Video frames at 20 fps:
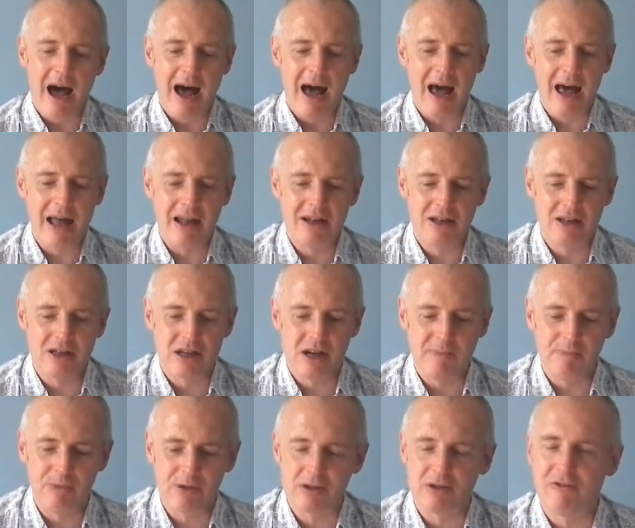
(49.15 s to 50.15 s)
and
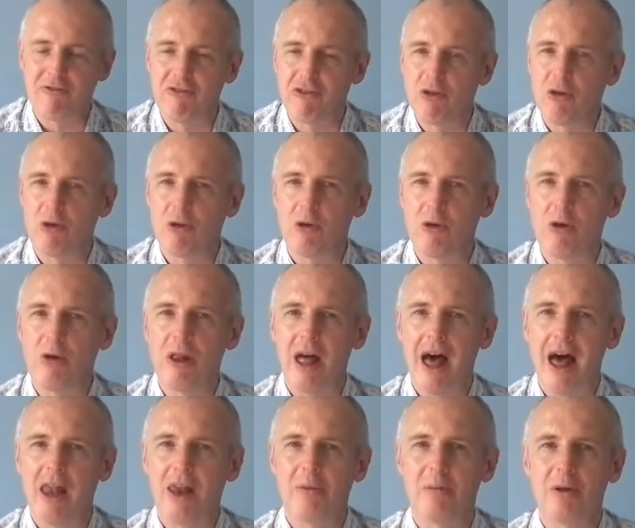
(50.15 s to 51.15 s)
there's a floral
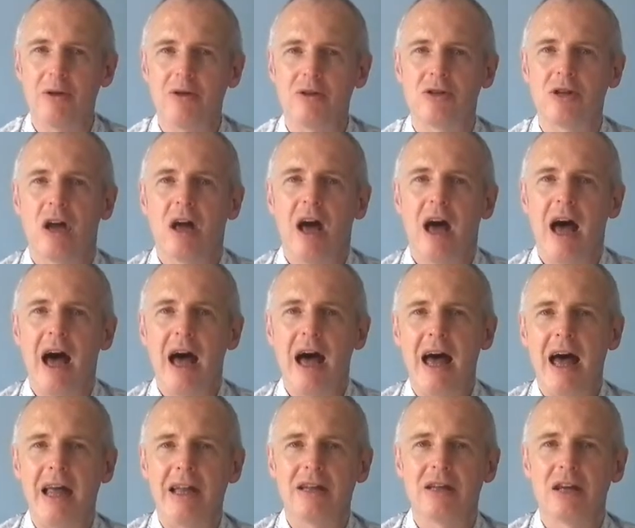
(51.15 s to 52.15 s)
element,
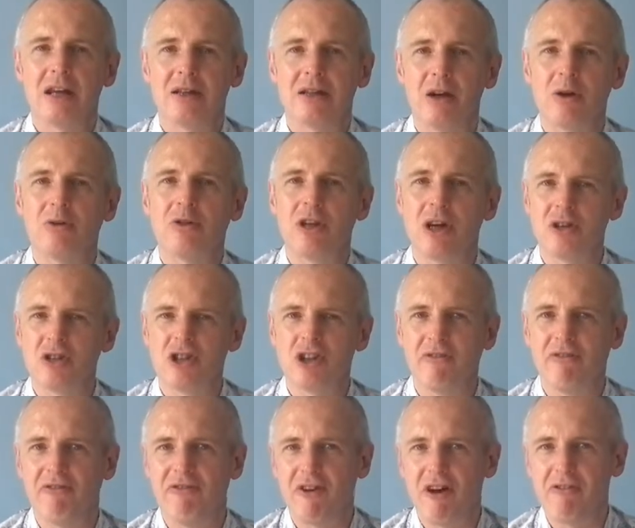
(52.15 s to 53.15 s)
and so a touch
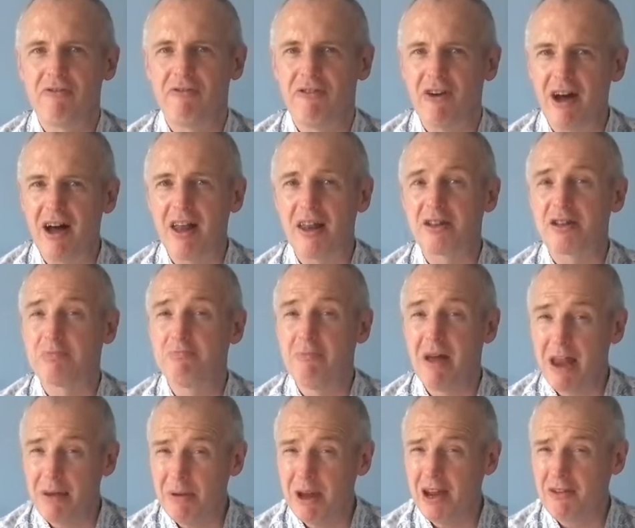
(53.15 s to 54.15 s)
of violets,
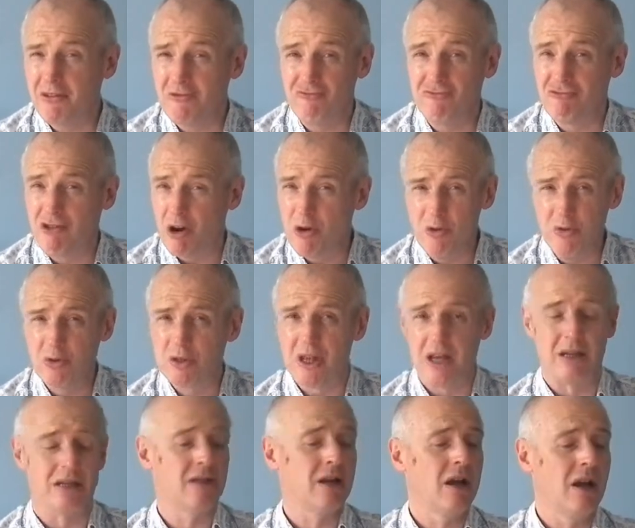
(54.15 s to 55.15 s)
maybe even
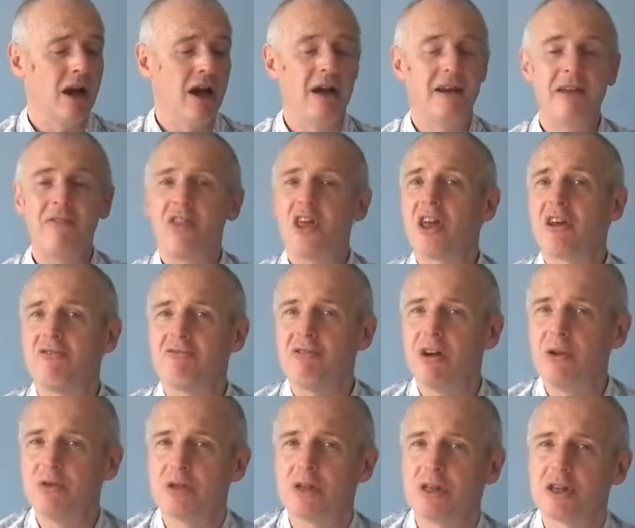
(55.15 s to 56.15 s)
roses. I never think of
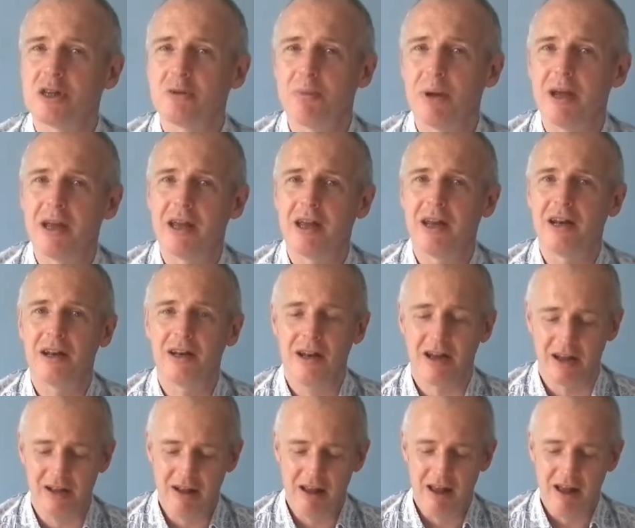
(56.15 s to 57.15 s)
roses as being
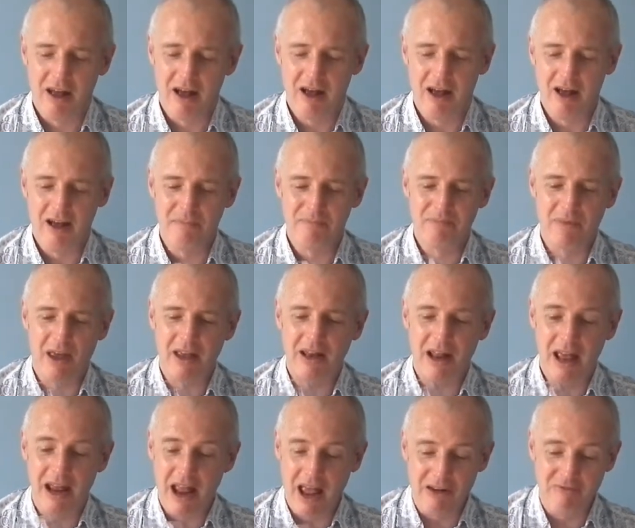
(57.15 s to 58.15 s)

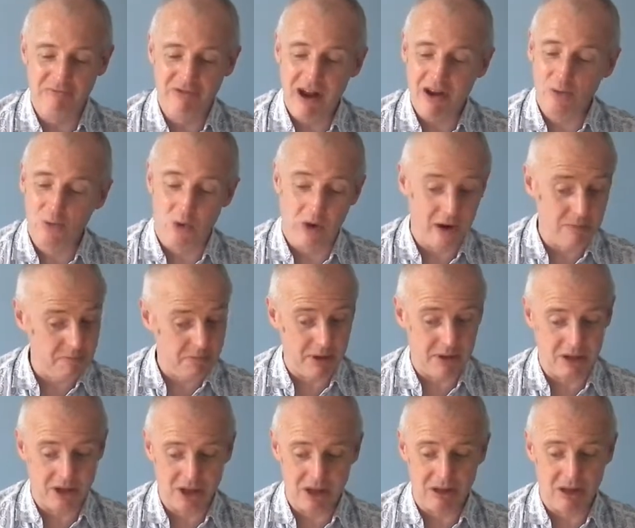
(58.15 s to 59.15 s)
in red wine,
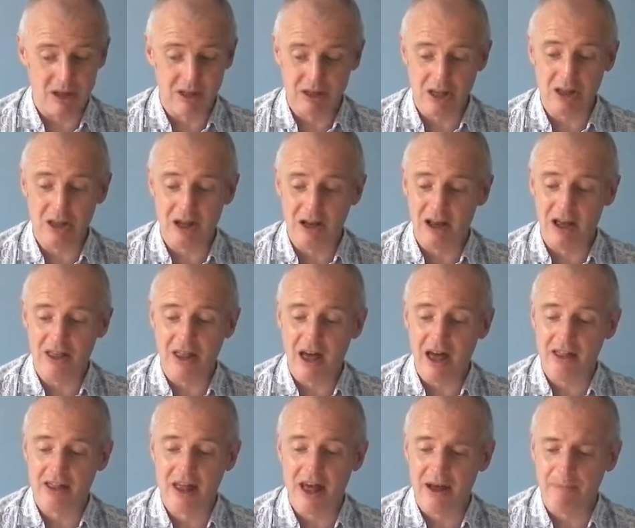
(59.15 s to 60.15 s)
but there's something like
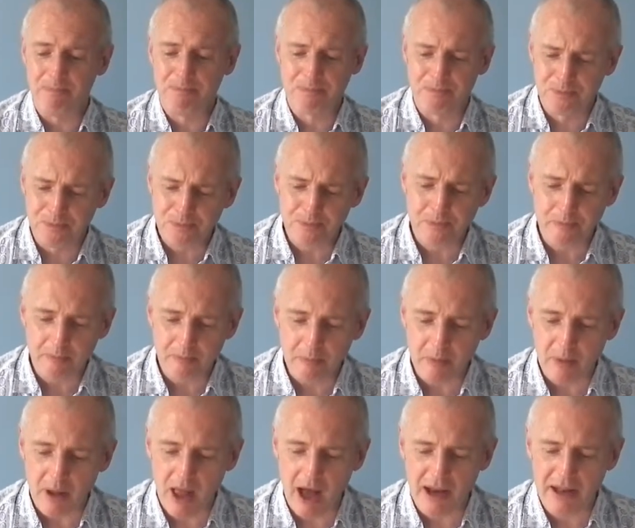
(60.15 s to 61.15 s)
that there.
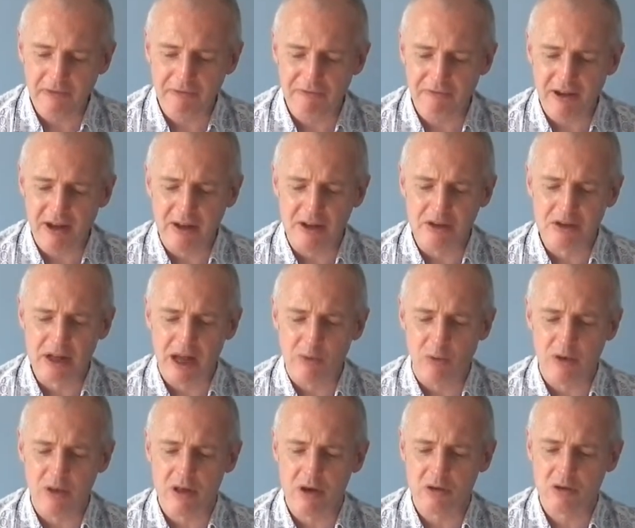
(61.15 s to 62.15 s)
And it feels like
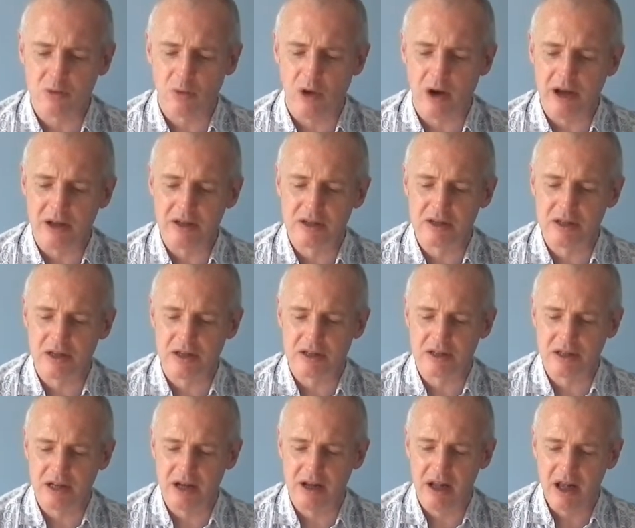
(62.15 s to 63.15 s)
one of those wines
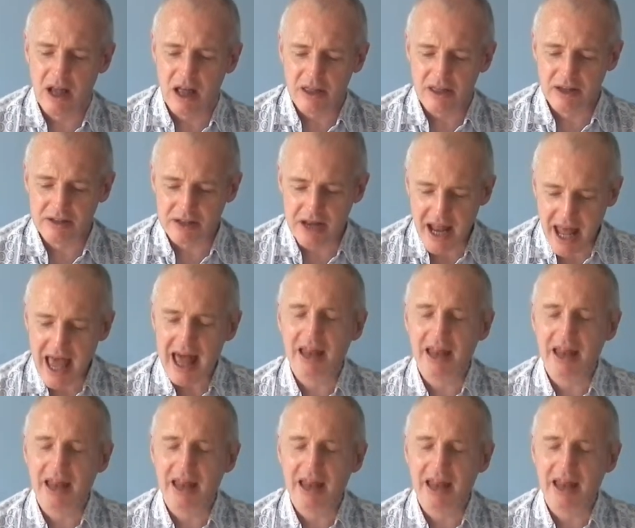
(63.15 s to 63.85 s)
that there's an